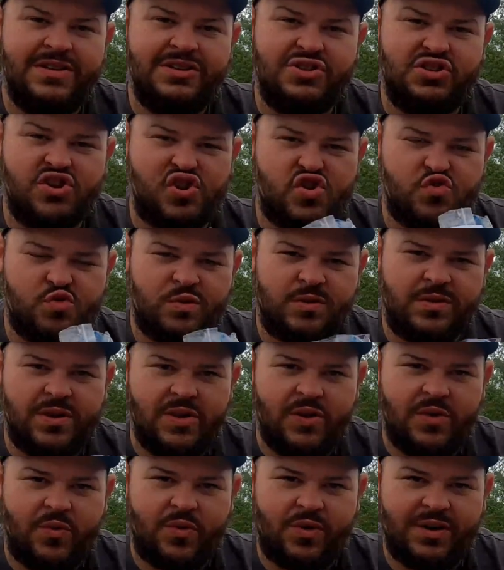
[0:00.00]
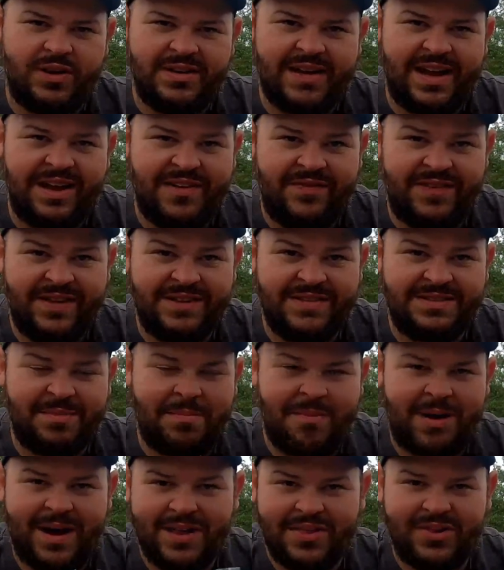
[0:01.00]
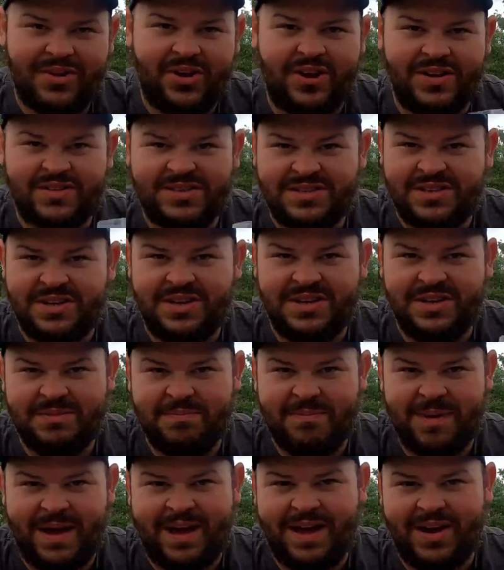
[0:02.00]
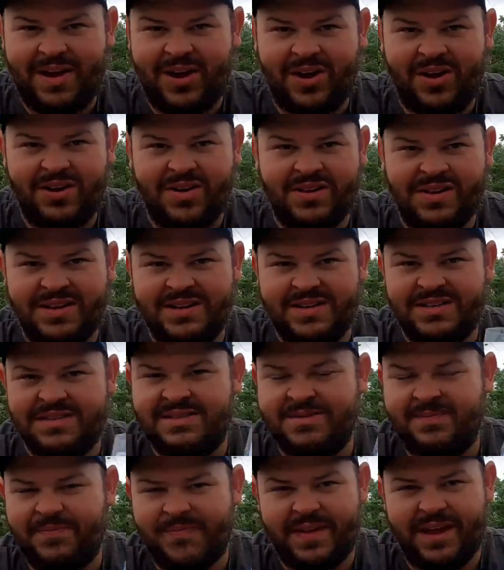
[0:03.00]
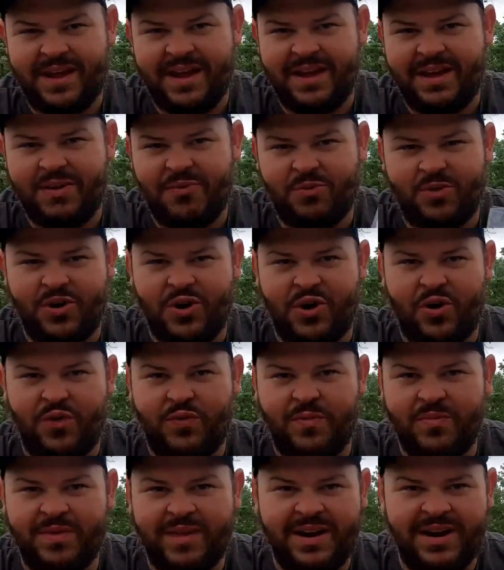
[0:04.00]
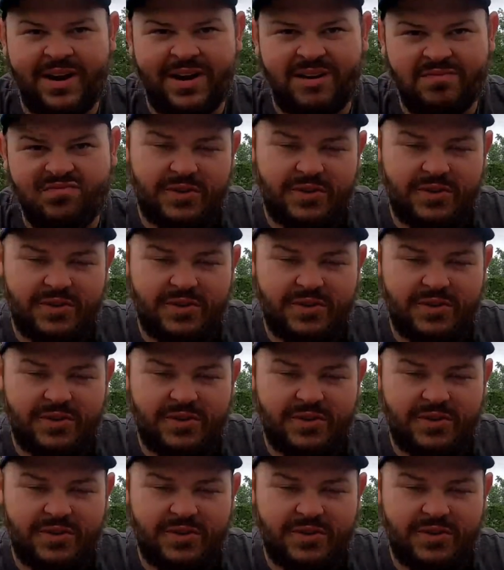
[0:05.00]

So want to dive into my thoughts, good, bad, uglies, and we'll go from there.